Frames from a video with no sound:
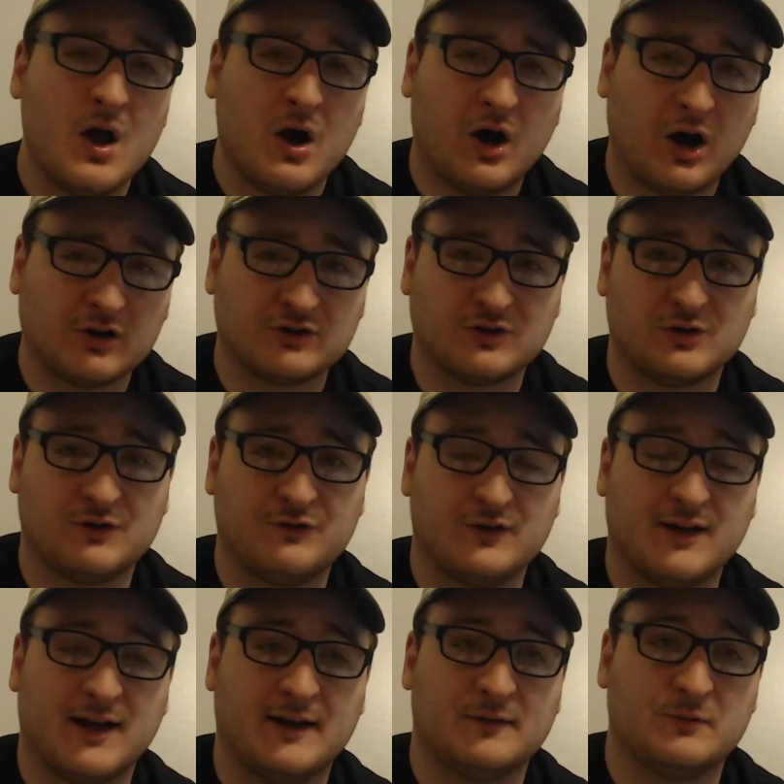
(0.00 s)
Also, if you
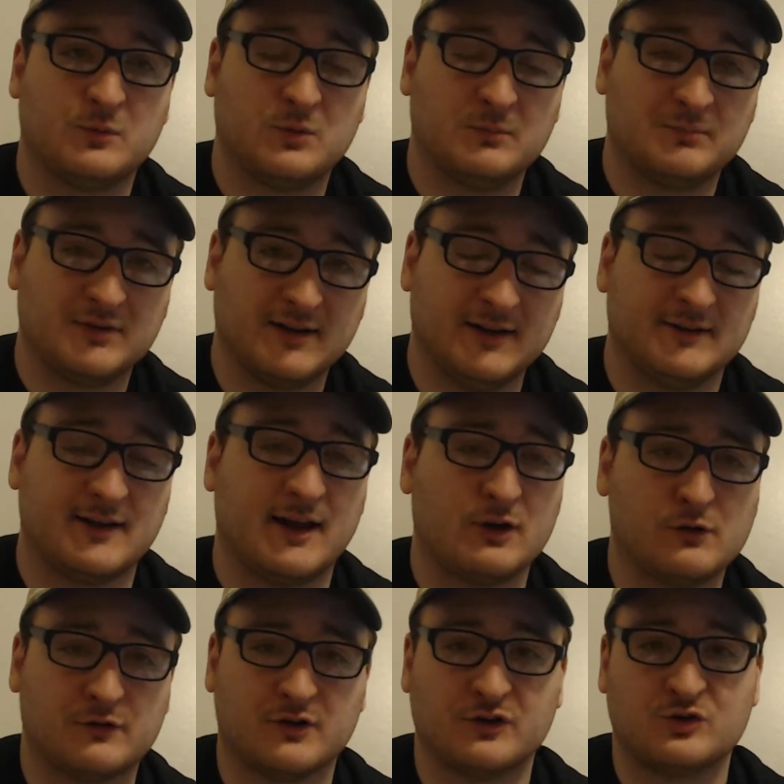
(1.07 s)
guys would please head
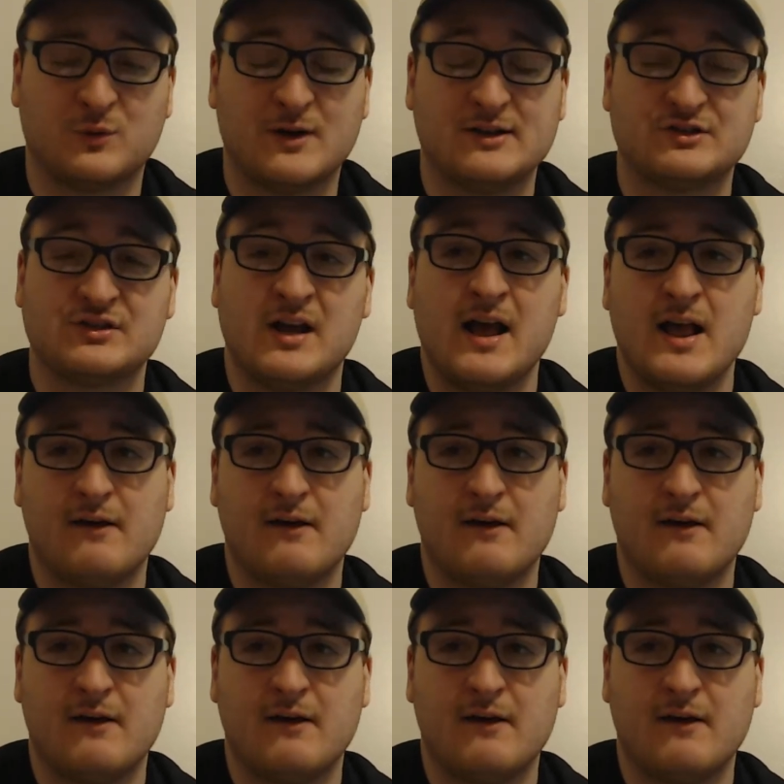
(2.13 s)
over to Twitch,